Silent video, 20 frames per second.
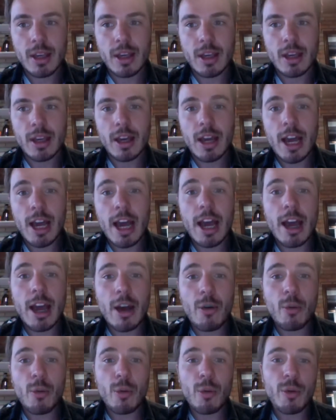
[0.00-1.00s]
Uh,
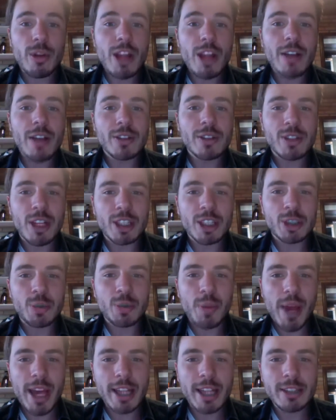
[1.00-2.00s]
we would love to
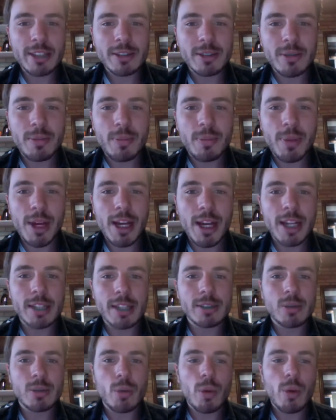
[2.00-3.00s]
expand, but we
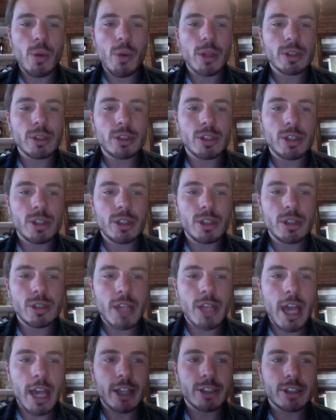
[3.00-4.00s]
want to
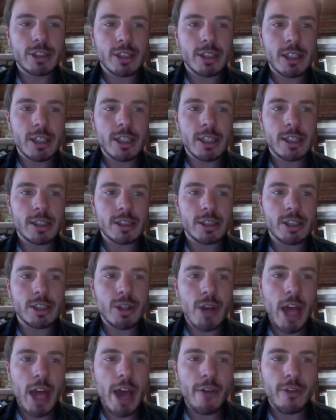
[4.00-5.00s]
actually still
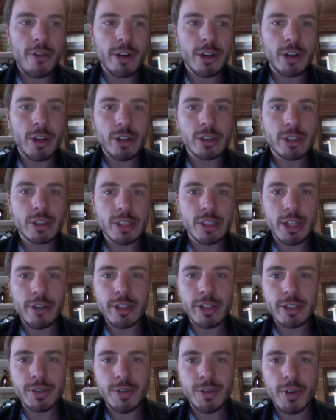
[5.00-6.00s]
have a good
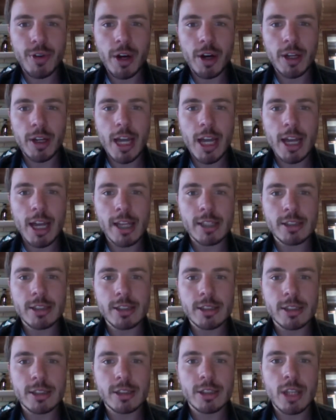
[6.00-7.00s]
service for our clients.
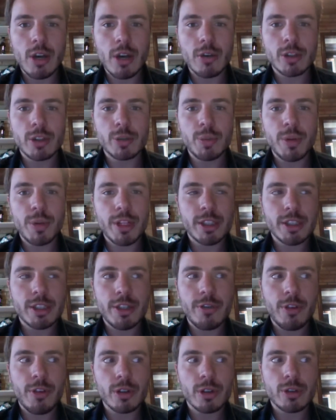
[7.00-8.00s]
So it's pretty
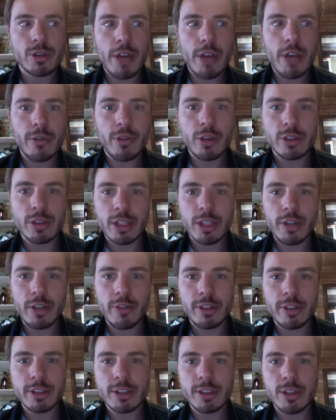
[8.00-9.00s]
difficult to have good
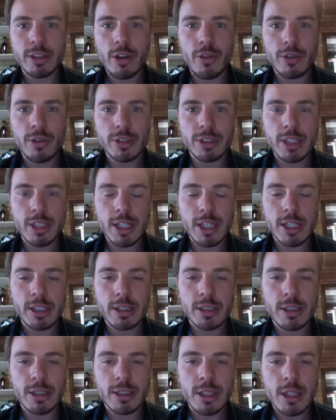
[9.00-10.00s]
services
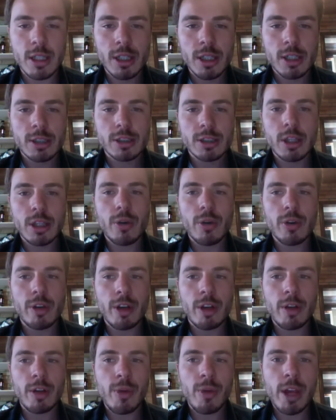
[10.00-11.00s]
overseas. So
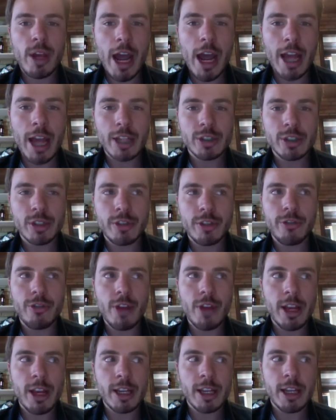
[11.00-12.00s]
we, we are actually
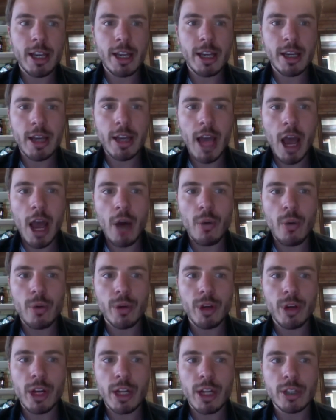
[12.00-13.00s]
thinking how
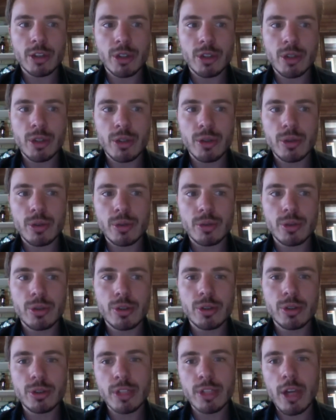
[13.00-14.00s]
we're gonna do
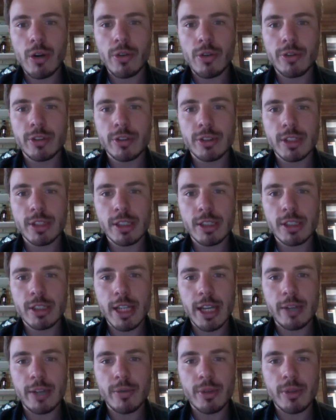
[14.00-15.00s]
to sell overseas
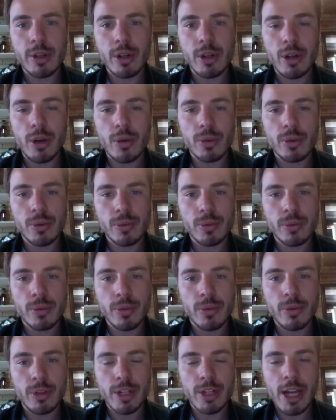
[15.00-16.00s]
yet. We don't know
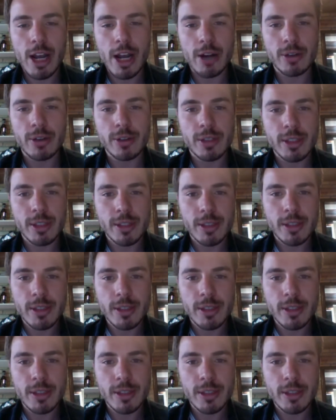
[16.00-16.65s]
for now.